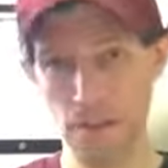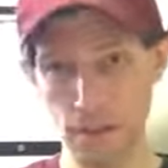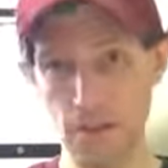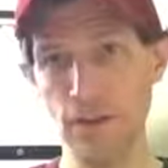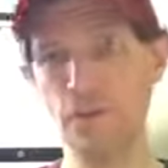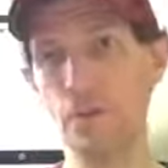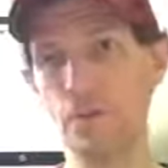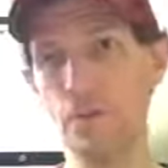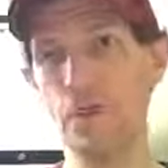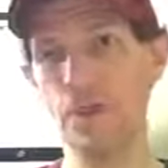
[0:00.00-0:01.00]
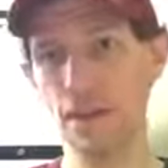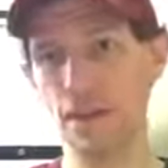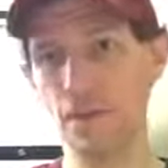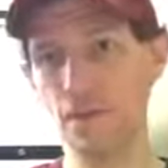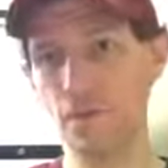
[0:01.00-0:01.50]
theory would be that
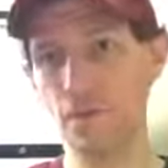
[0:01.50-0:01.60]
the